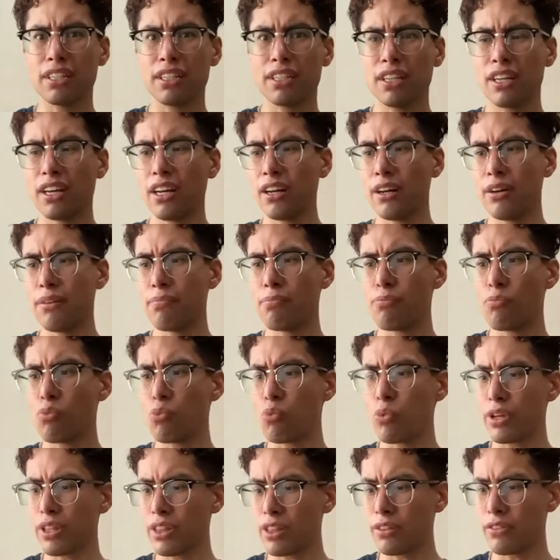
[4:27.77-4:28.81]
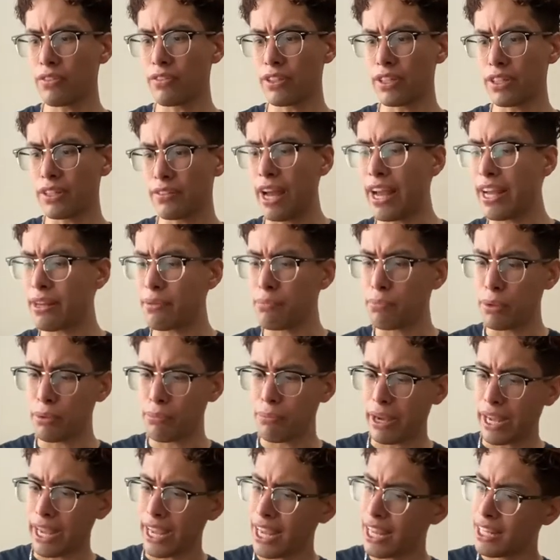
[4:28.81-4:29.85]
um, width of it. I can put my
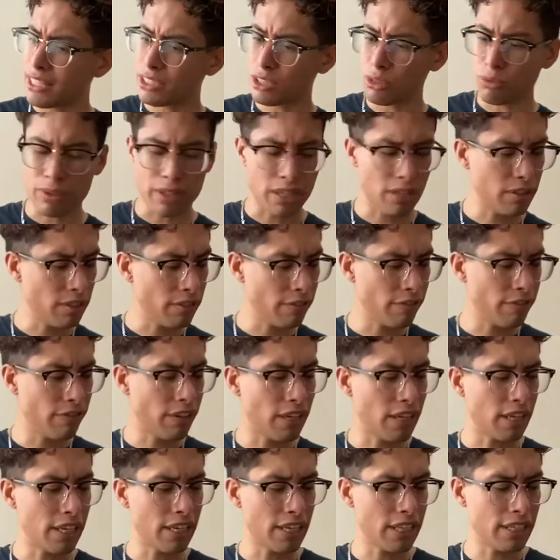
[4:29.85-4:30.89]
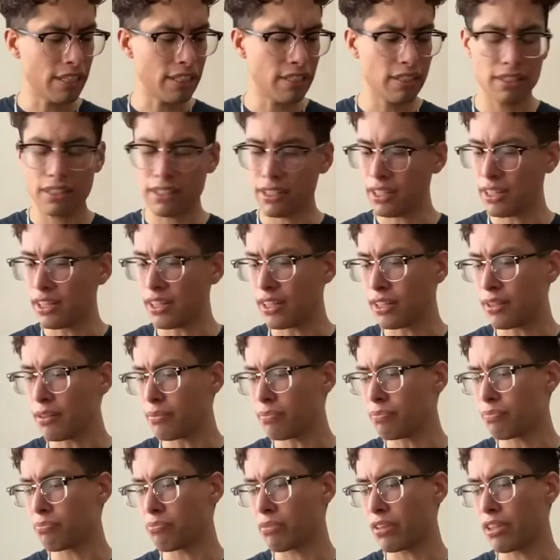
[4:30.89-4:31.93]
hands around it fine. Um,
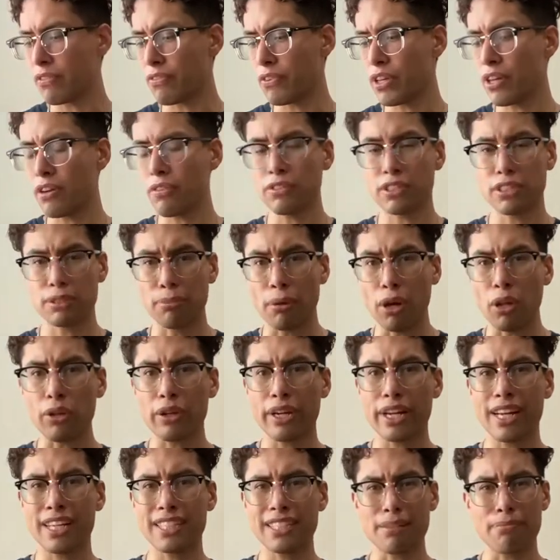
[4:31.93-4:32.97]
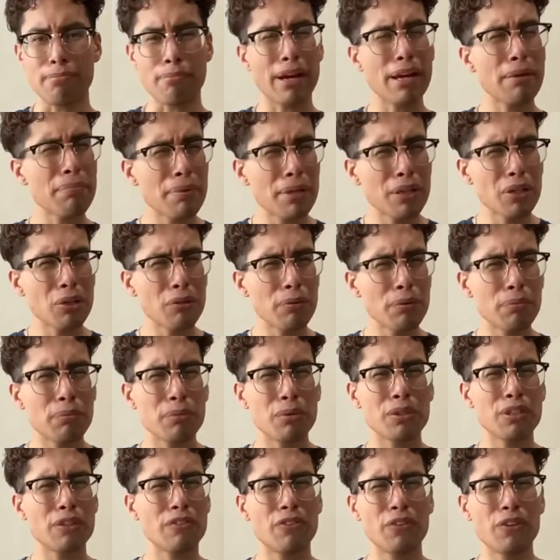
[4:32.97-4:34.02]
if you have smaller hands, it might be a little bit more
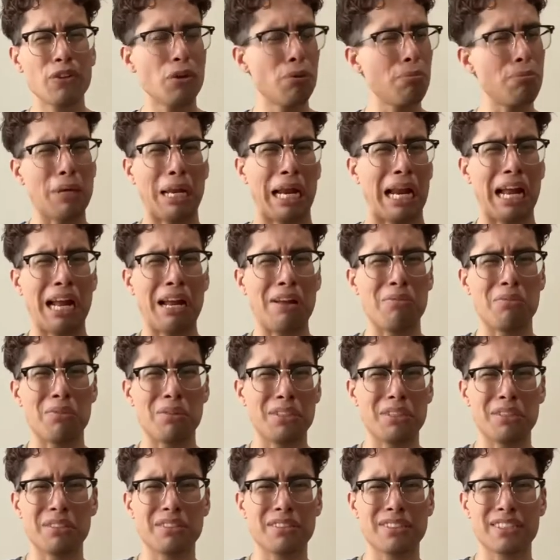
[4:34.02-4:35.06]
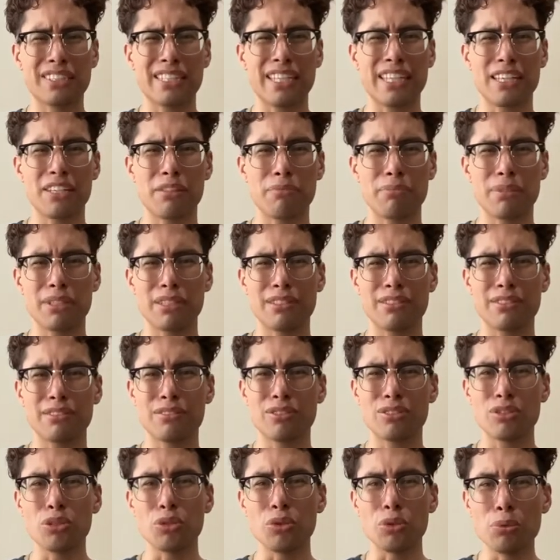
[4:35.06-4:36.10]
difficult, but I wouldn't say it'd be
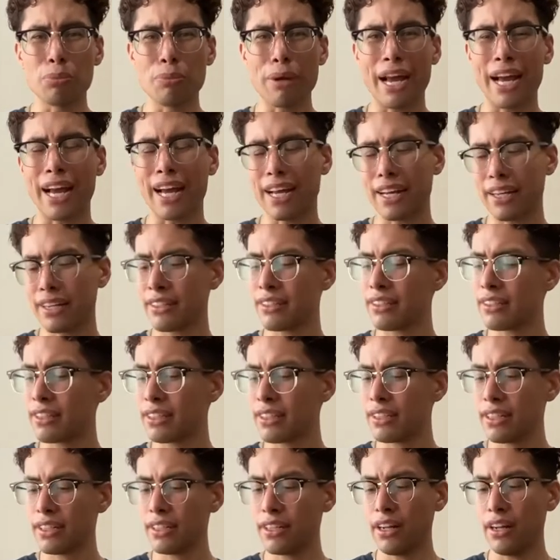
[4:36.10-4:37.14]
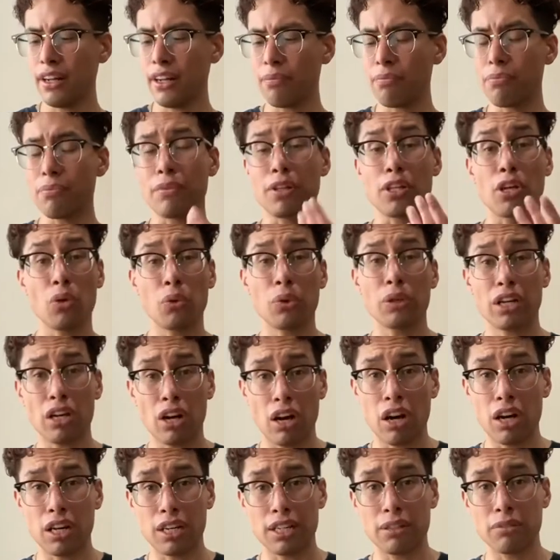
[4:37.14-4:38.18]
too bad. Um, the only
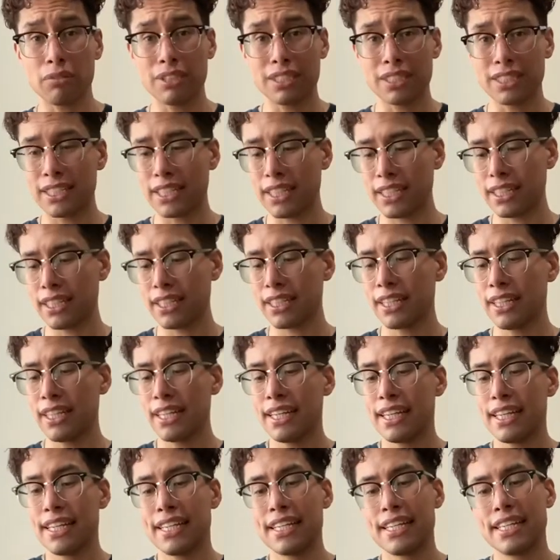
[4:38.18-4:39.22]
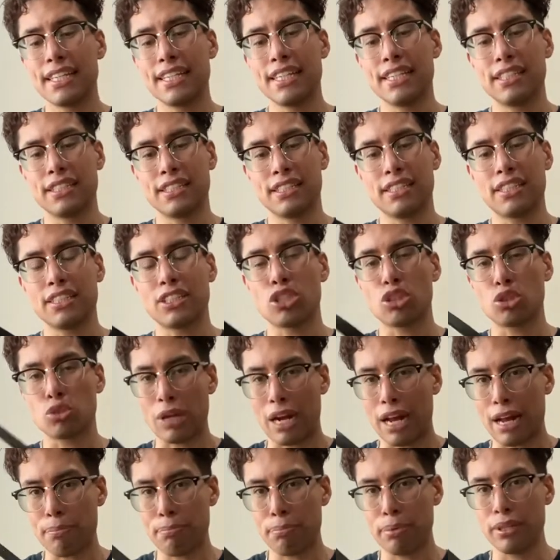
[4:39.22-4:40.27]
con I would say is the
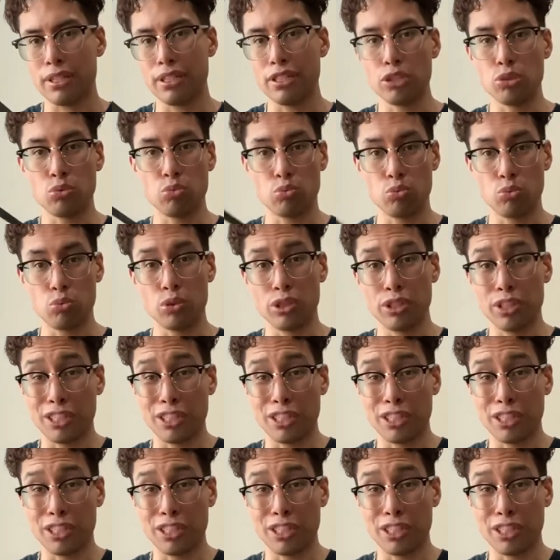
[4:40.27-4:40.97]
strap is really